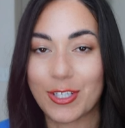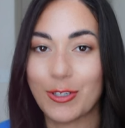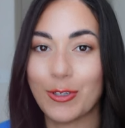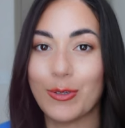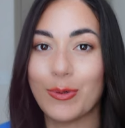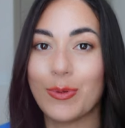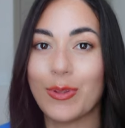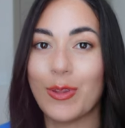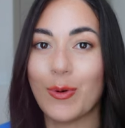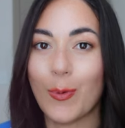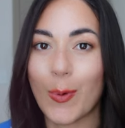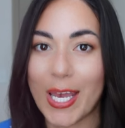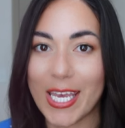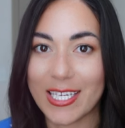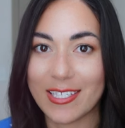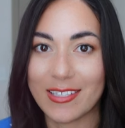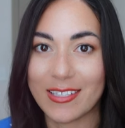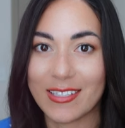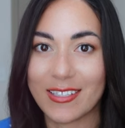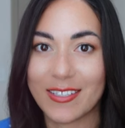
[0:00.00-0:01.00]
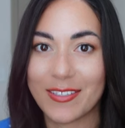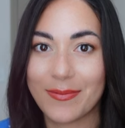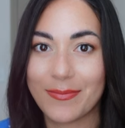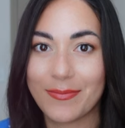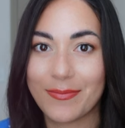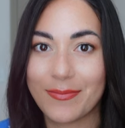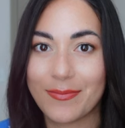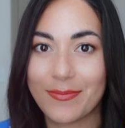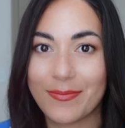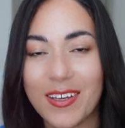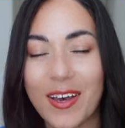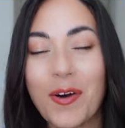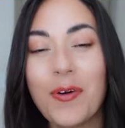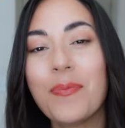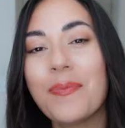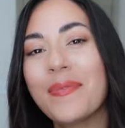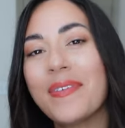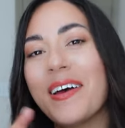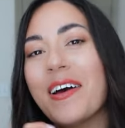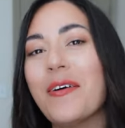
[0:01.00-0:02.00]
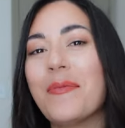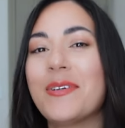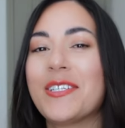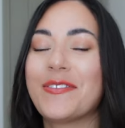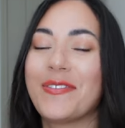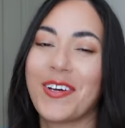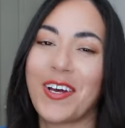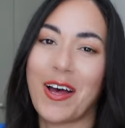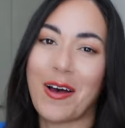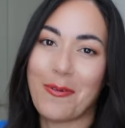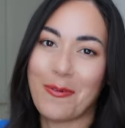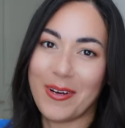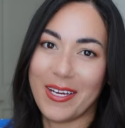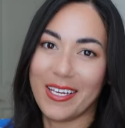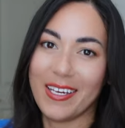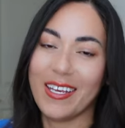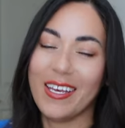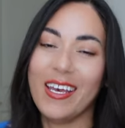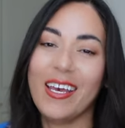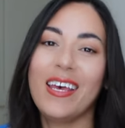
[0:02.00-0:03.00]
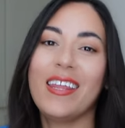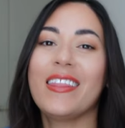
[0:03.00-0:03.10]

to the waist. Oh, I almost forgot one.